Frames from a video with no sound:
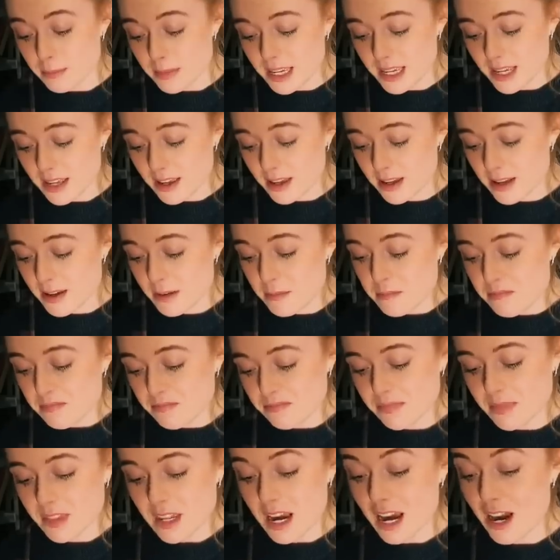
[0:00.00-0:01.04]
me.
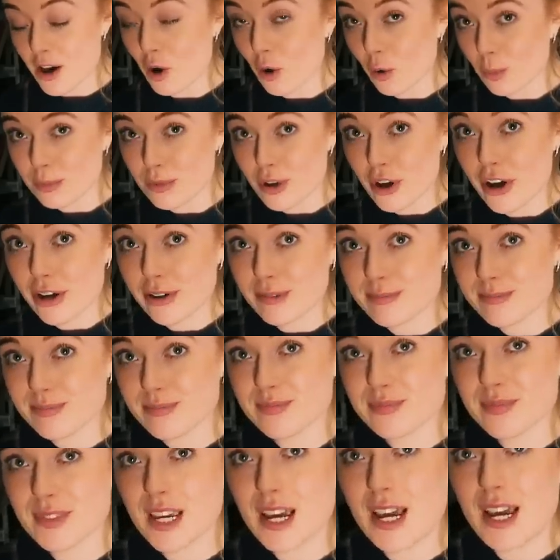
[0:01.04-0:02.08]
I hope not.
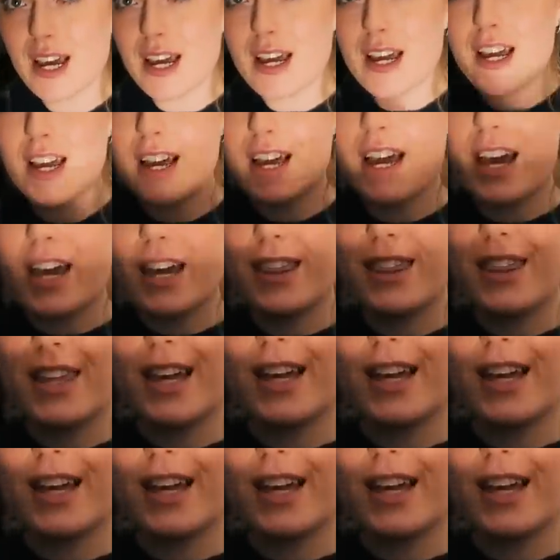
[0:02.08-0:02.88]
And